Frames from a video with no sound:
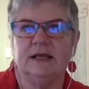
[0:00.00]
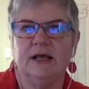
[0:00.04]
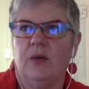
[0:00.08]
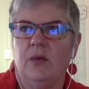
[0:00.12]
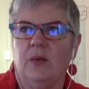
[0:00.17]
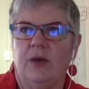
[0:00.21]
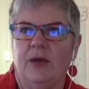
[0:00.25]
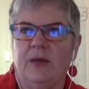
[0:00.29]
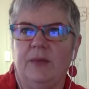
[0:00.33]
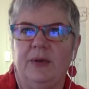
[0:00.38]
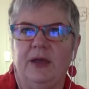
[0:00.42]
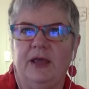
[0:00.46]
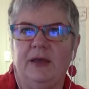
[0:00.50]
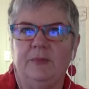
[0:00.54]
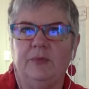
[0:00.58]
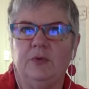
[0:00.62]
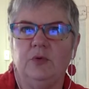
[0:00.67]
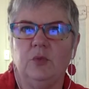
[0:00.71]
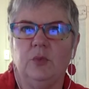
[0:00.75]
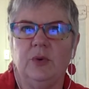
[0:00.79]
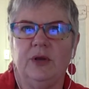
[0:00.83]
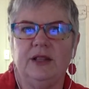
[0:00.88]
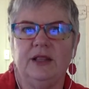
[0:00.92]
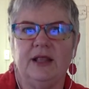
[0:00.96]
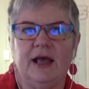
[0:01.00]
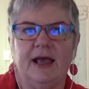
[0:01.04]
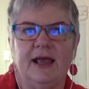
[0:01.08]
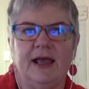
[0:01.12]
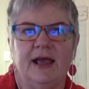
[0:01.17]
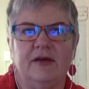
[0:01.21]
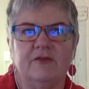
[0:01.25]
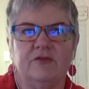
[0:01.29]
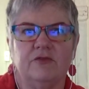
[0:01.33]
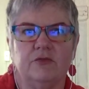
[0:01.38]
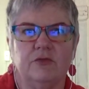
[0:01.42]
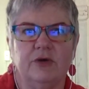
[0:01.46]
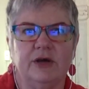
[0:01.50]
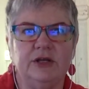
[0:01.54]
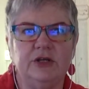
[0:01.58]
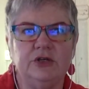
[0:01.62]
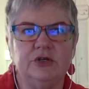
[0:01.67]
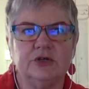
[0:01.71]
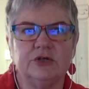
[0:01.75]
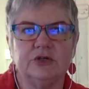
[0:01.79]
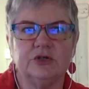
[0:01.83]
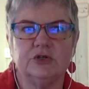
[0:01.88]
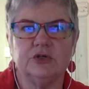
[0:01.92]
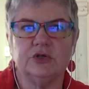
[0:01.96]
where people, when they have read
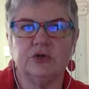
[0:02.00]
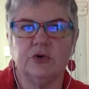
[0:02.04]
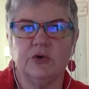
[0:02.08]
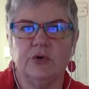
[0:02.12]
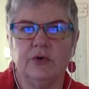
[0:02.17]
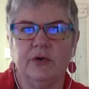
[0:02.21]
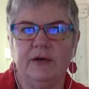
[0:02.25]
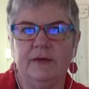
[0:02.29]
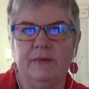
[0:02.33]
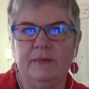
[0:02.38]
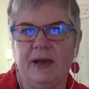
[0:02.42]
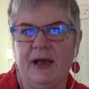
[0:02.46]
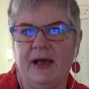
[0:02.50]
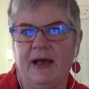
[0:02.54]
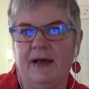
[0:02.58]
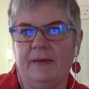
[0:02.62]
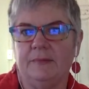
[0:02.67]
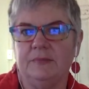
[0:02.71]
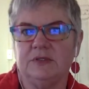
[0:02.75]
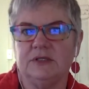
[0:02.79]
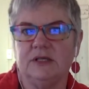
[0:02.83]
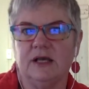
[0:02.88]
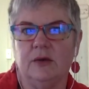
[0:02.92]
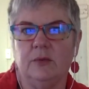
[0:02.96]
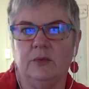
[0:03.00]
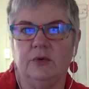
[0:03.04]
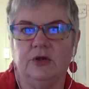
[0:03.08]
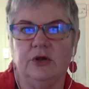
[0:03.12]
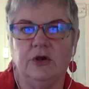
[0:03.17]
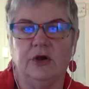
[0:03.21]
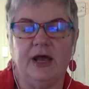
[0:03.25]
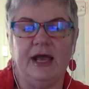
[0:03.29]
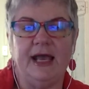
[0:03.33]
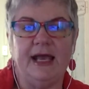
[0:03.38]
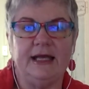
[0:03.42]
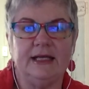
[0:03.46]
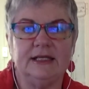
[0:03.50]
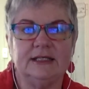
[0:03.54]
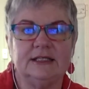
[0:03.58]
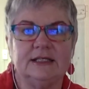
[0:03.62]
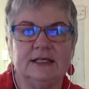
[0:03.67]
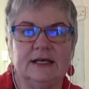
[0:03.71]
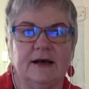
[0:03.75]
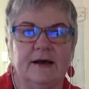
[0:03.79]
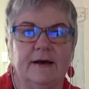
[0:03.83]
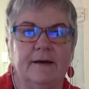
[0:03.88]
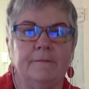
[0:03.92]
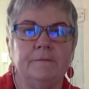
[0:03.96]
your story, perhaps they were your
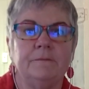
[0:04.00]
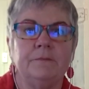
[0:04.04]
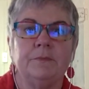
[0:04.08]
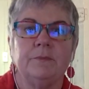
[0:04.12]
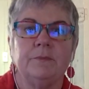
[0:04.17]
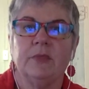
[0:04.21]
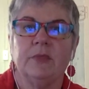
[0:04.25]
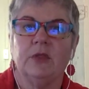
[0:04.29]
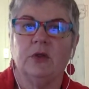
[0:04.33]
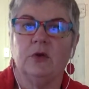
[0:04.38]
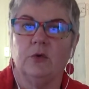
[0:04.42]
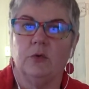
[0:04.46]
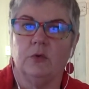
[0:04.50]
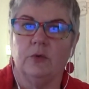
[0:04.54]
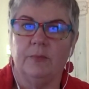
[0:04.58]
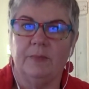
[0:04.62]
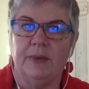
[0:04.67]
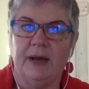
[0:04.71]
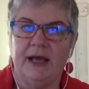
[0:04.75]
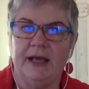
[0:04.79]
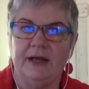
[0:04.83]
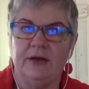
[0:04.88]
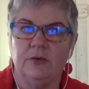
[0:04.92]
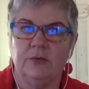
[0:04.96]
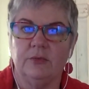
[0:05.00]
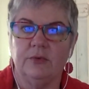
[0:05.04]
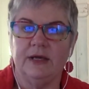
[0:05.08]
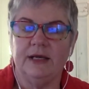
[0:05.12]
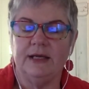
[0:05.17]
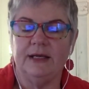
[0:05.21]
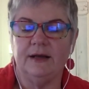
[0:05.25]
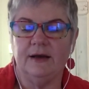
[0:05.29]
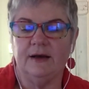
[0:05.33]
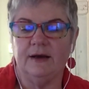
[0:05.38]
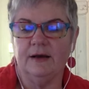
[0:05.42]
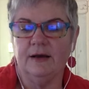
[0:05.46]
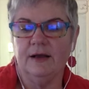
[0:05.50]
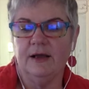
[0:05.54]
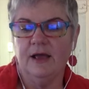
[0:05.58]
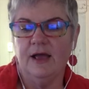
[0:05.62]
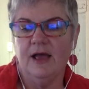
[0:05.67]
editor or a beta reader,